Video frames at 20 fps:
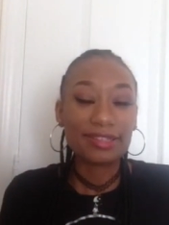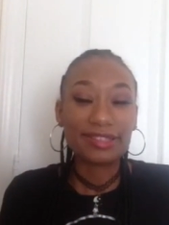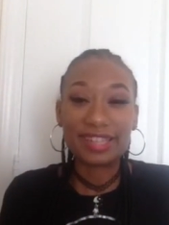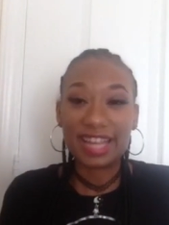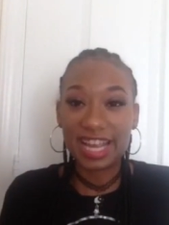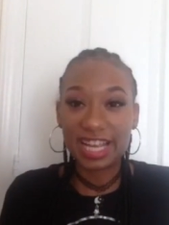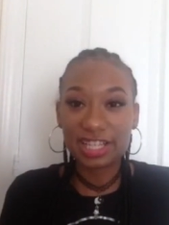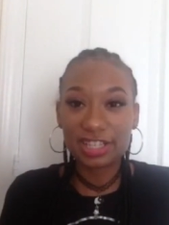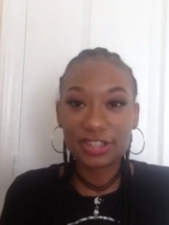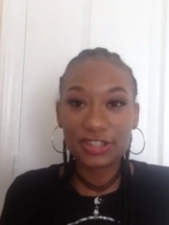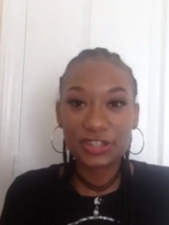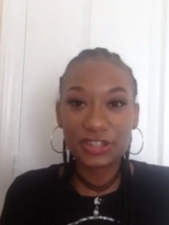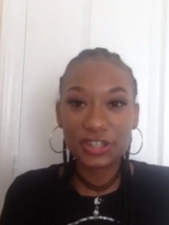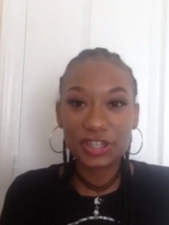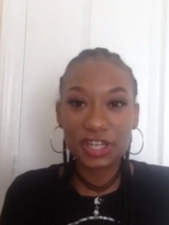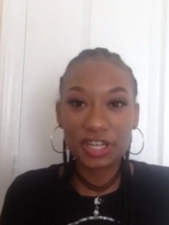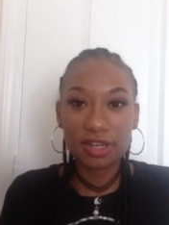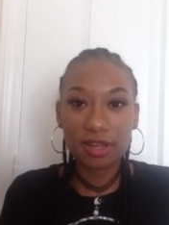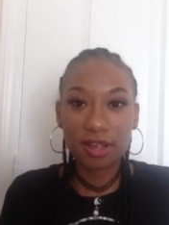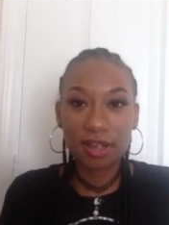
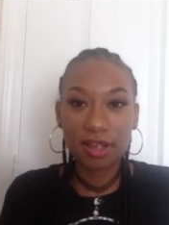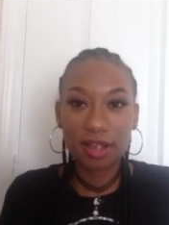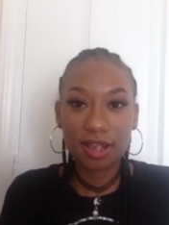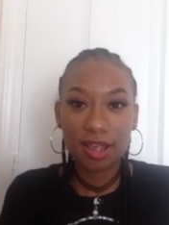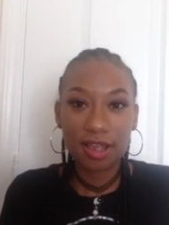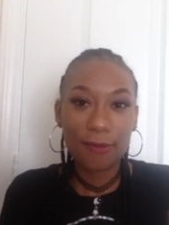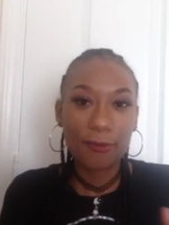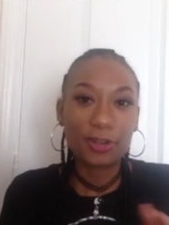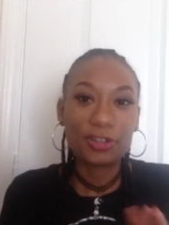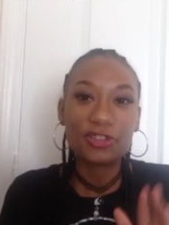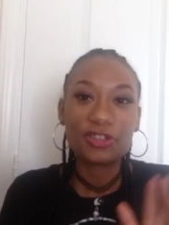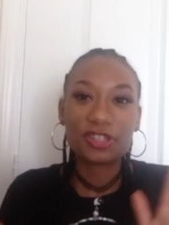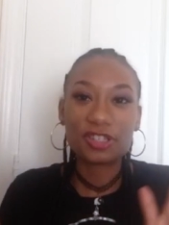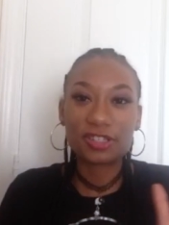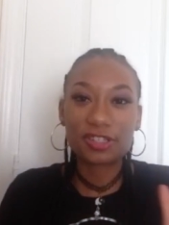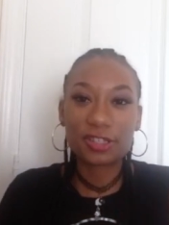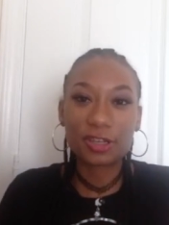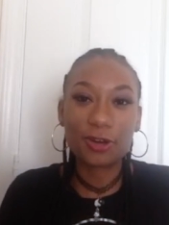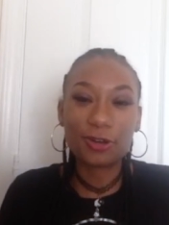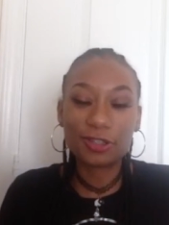dancer, which
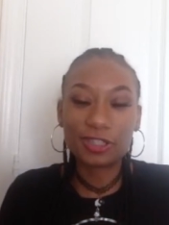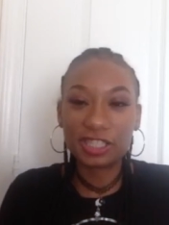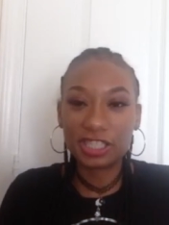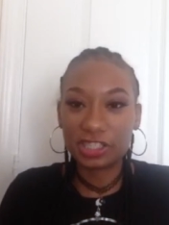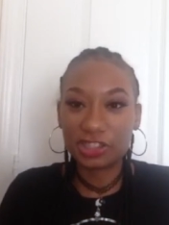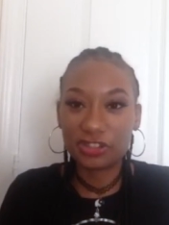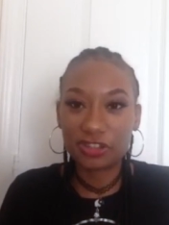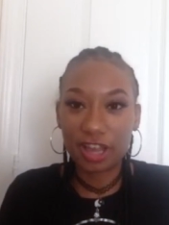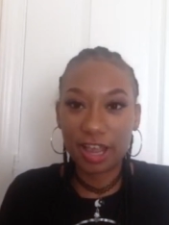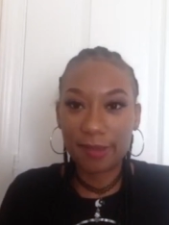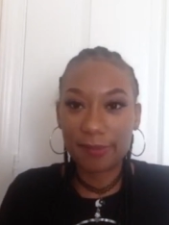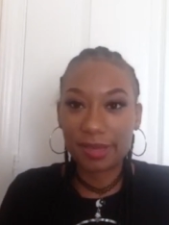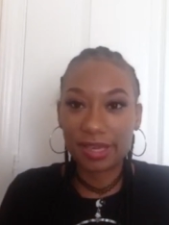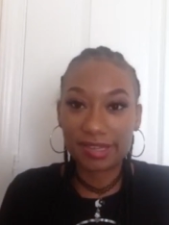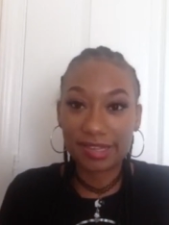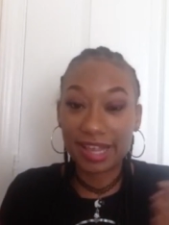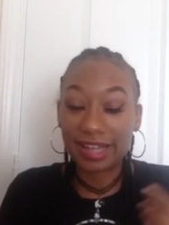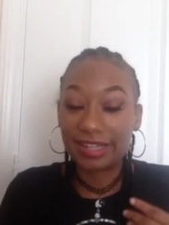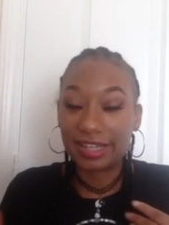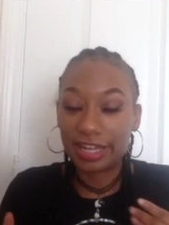is so cliche
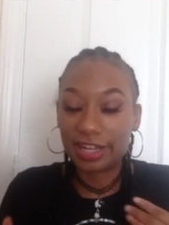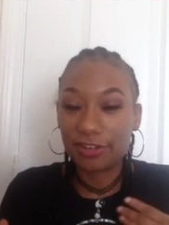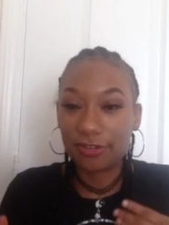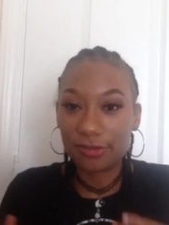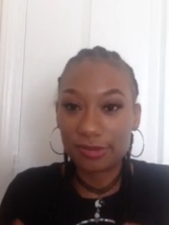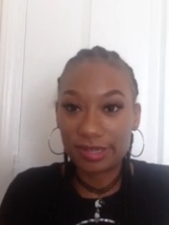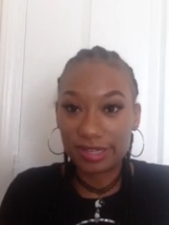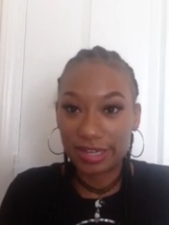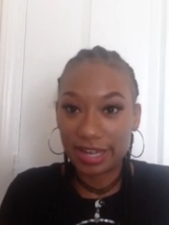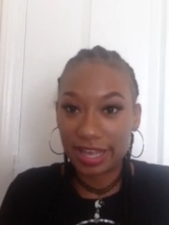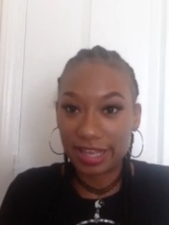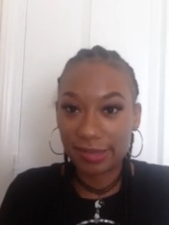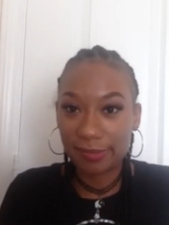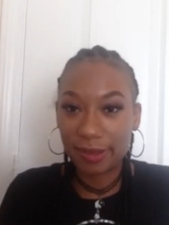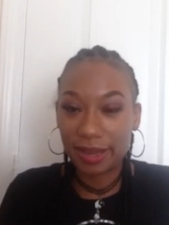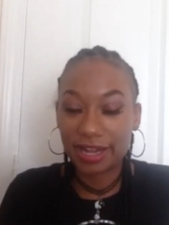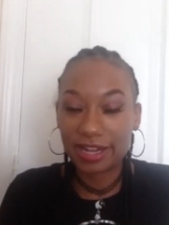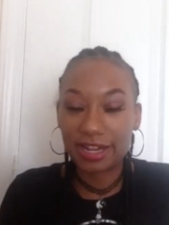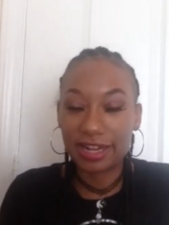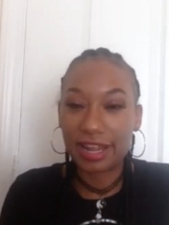because I did used to dance
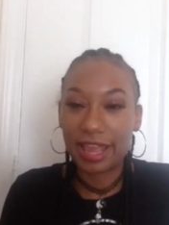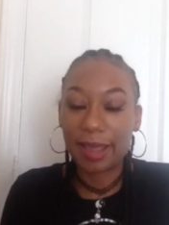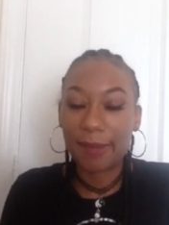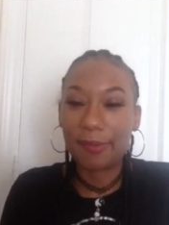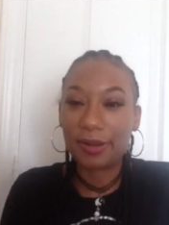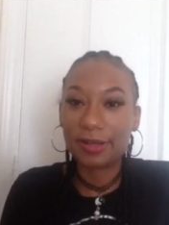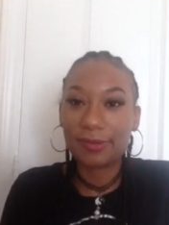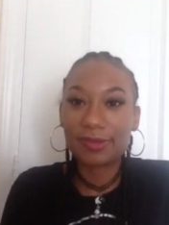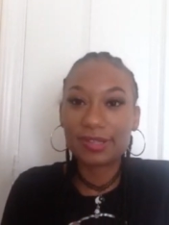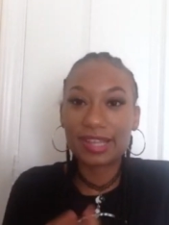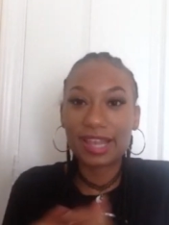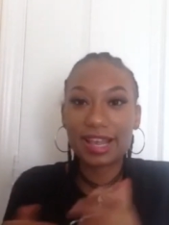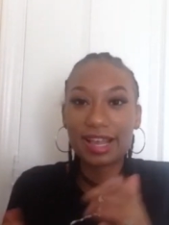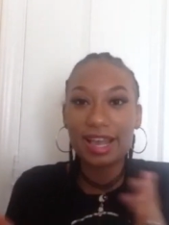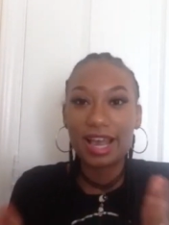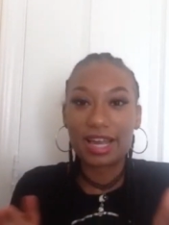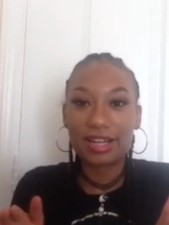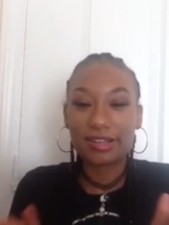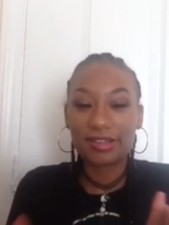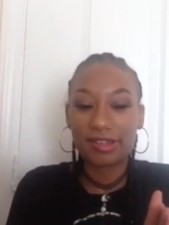back in the day, but it was like
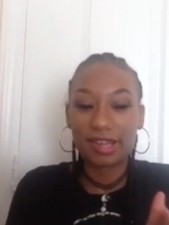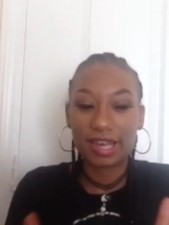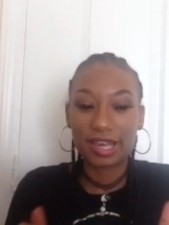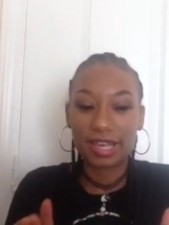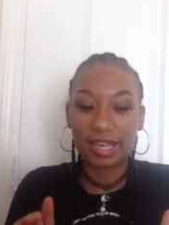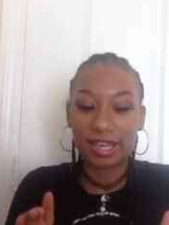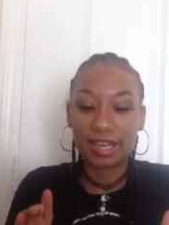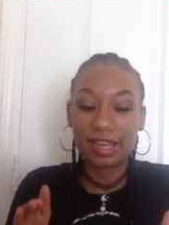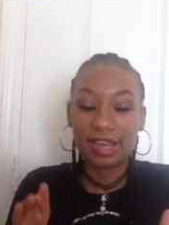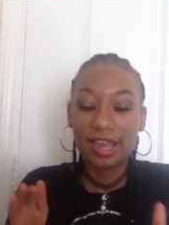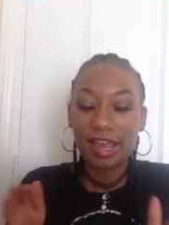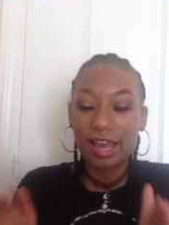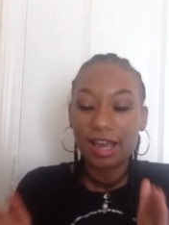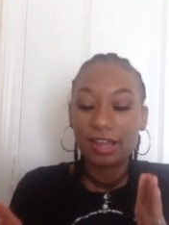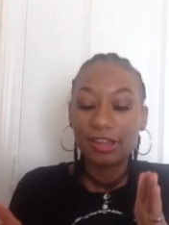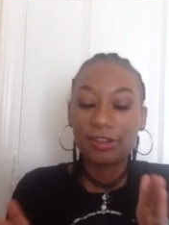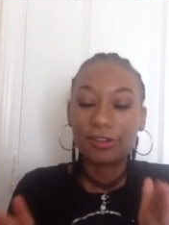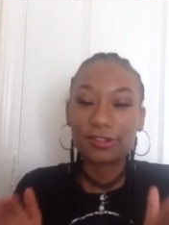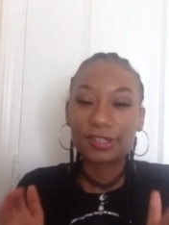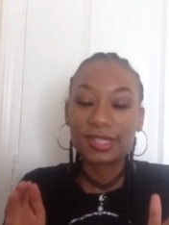kind of like
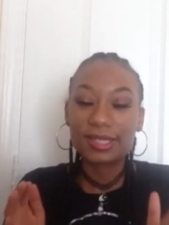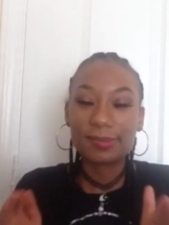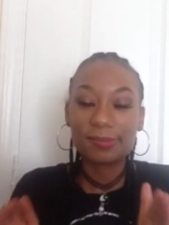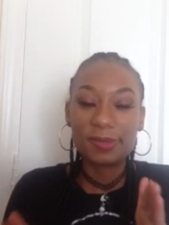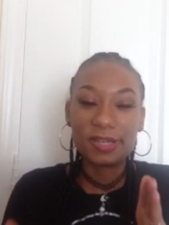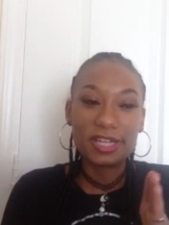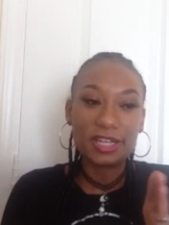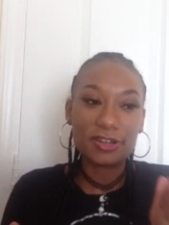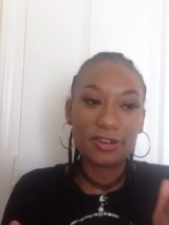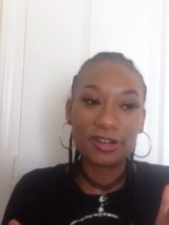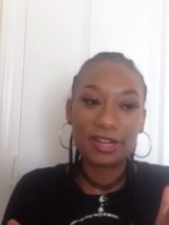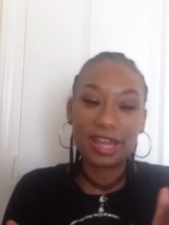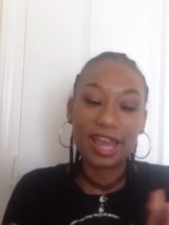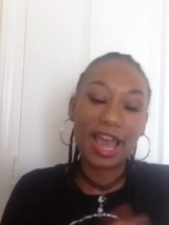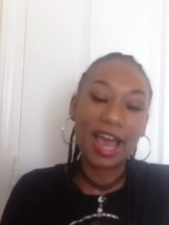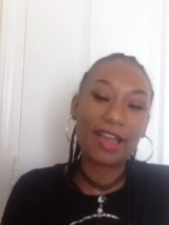a little spin on it.